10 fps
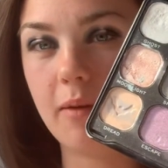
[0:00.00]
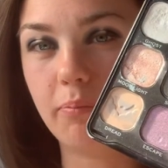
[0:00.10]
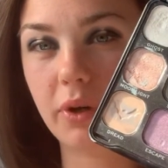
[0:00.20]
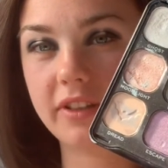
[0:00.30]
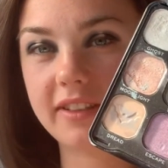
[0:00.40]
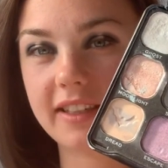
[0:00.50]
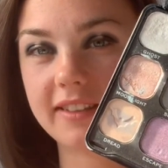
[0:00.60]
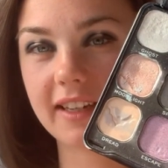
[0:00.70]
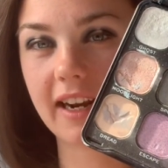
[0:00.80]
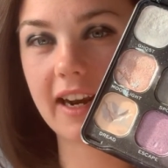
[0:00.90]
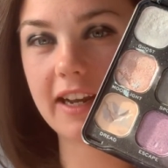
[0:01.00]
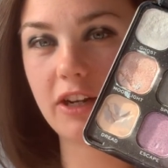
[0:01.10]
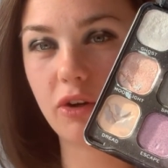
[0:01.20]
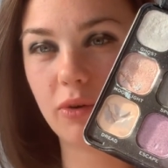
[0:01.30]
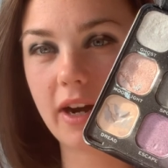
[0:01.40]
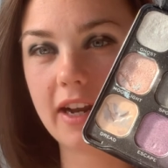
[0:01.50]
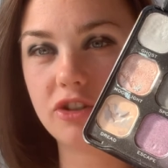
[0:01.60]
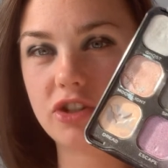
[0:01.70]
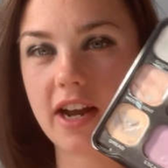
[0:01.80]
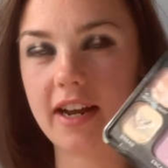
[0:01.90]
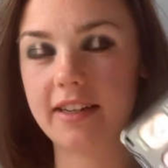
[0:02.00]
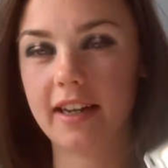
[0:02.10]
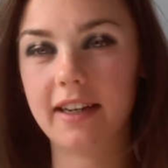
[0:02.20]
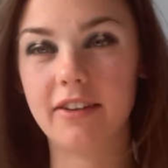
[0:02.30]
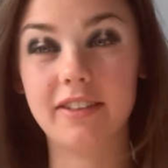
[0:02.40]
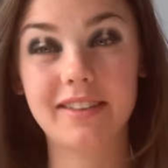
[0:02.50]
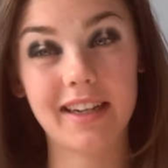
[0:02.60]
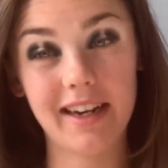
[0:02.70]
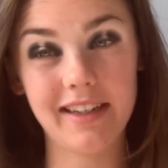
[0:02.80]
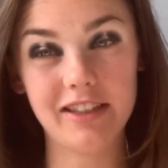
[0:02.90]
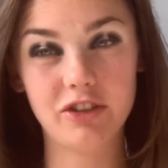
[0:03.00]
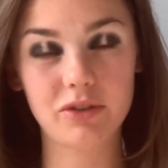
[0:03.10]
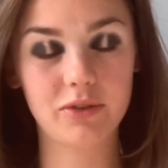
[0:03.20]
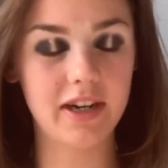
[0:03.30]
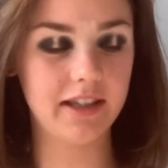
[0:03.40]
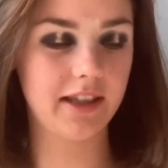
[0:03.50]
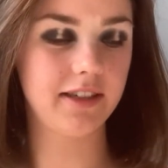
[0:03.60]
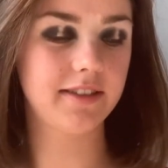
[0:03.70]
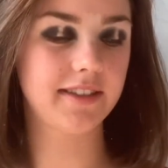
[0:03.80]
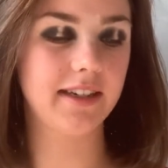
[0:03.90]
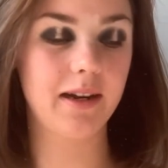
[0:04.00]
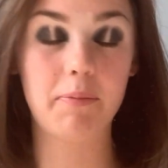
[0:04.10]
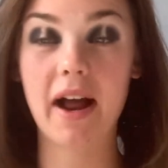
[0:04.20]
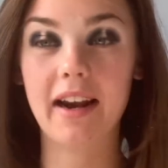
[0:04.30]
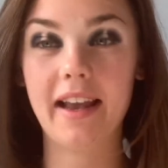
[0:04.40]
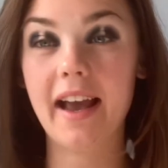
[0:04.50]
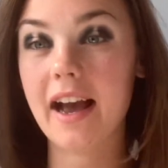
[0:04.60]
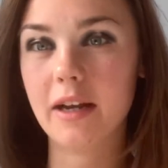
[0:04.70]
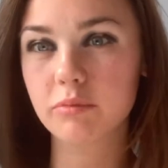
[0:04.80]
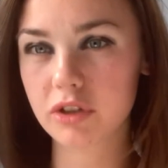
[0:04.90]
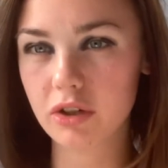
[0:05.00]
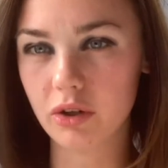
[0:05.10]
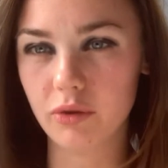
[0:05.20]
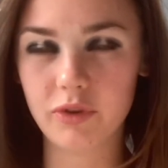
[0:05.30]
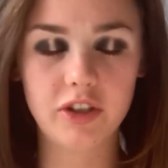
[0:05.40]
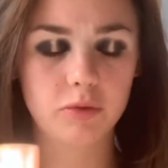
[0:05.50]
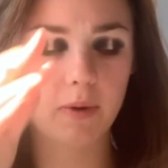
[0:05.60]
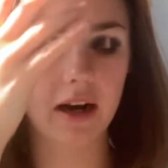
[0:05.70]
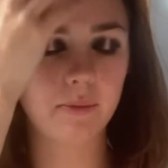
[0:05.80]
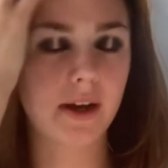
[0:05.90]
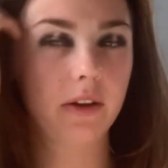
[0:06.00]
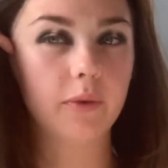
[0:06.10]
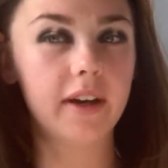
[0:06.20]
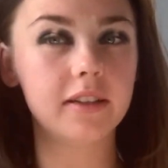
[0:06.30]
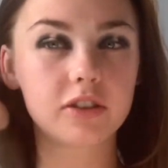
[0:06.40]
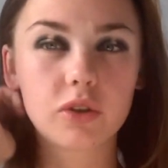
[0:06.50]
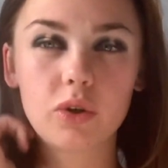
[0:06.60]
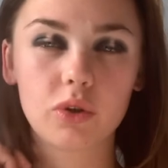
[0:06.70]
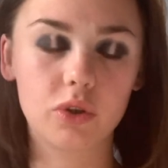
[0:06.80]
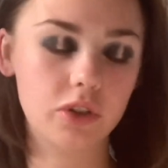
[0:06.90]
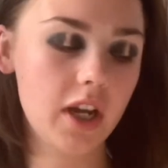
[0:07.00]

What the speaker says: But it's this light grey shade here. It's the lightest grey that's in the palette. I absolutely love this palette, by the way. It's so good.